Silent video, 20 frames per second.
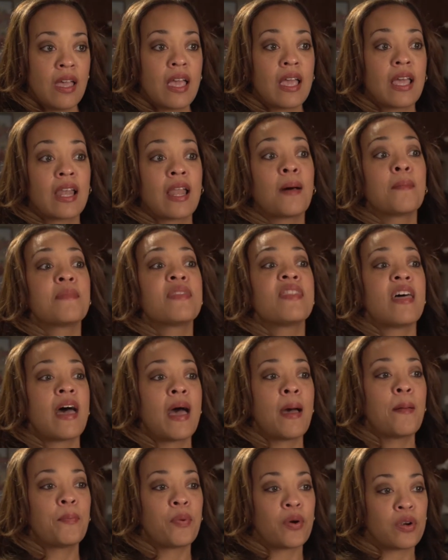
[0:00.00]
And I'm
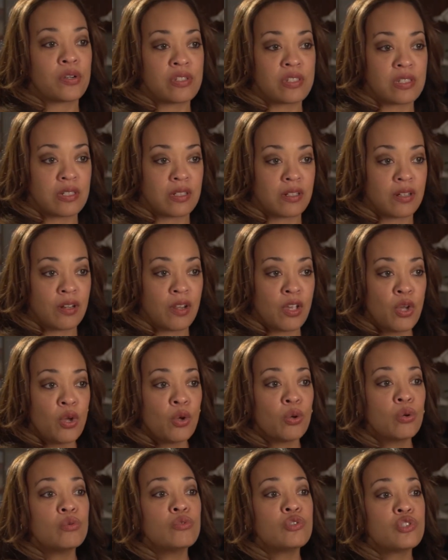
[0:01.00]
that person
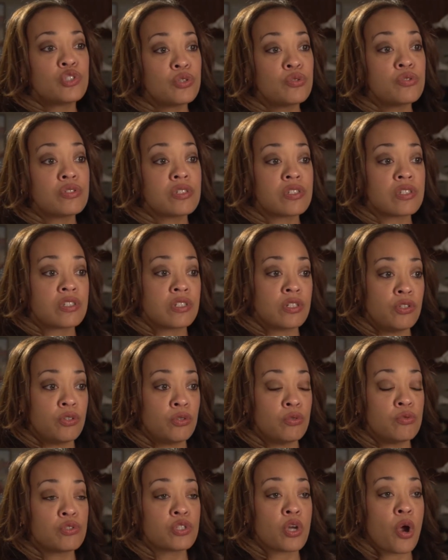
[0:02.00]
who chooses to
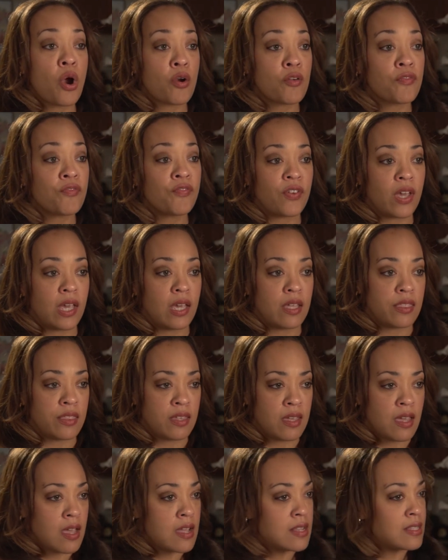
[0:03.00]
use her faith,
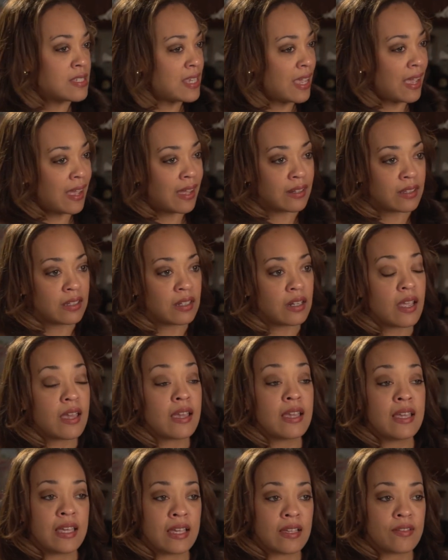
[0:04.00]
talent,
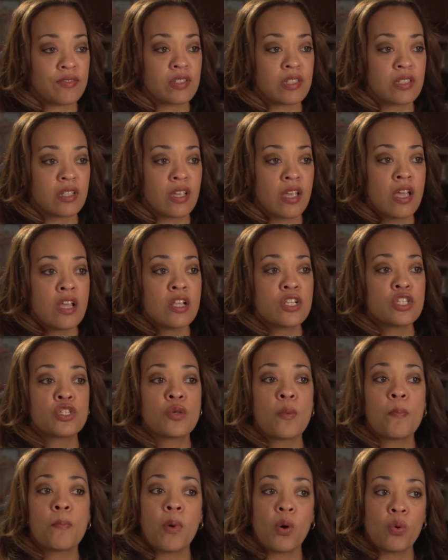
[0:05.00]
and gifts
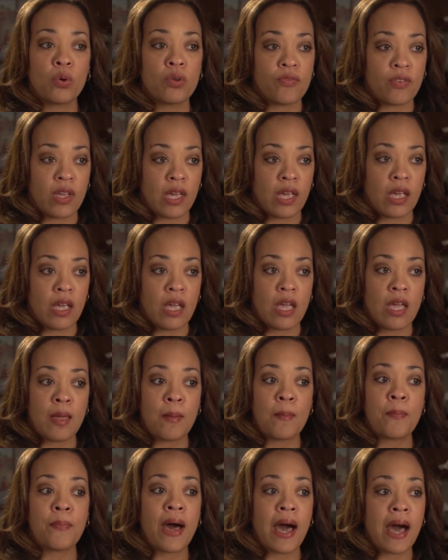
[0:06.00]
to motivate,
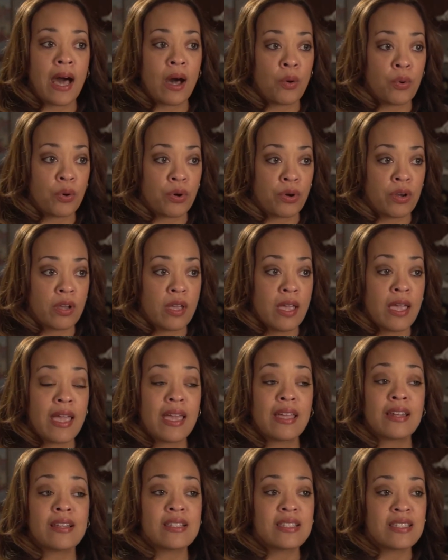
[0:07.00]
empower,
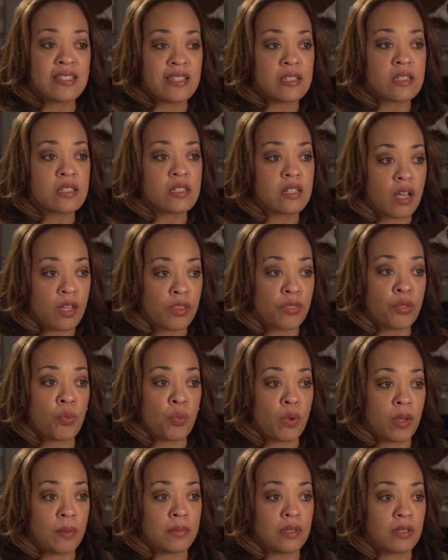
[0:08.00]
and assist other
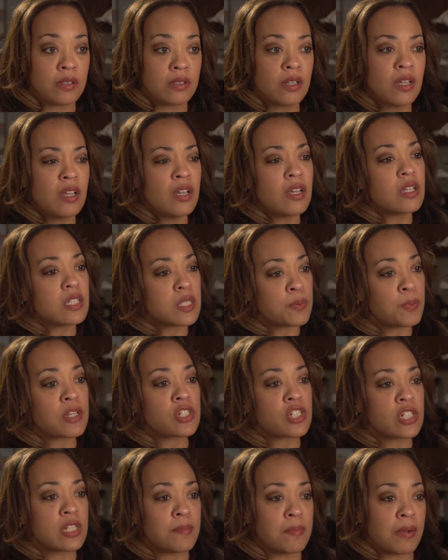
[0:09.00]
women,
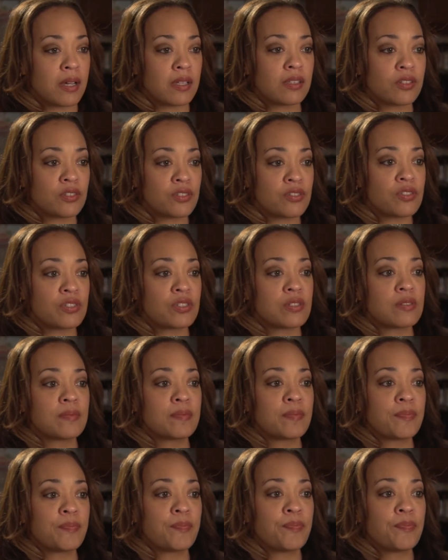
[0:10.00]
especially mothers.
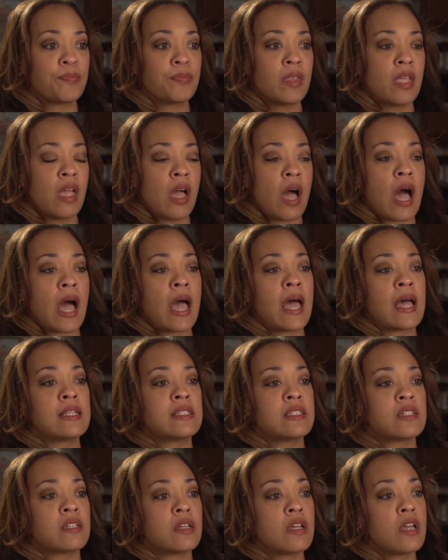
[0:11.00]
I had
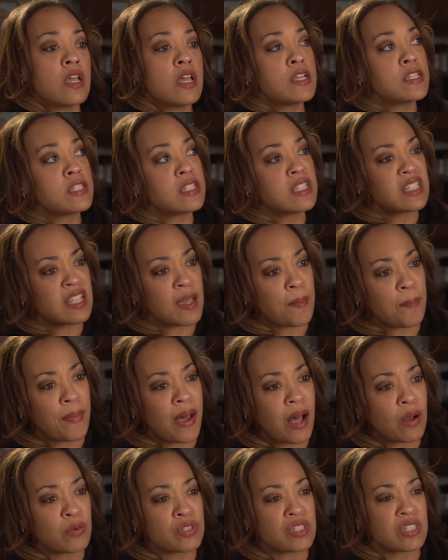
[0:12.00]
to step
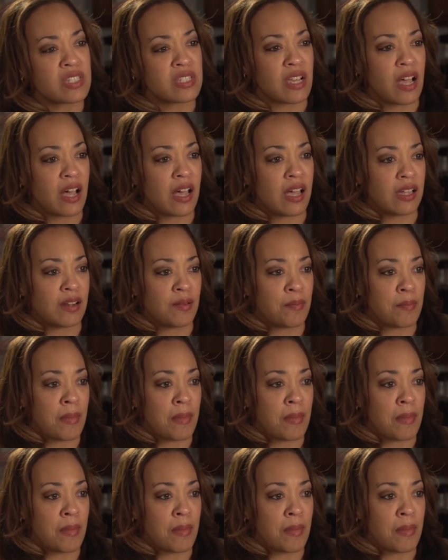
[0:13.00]
outside of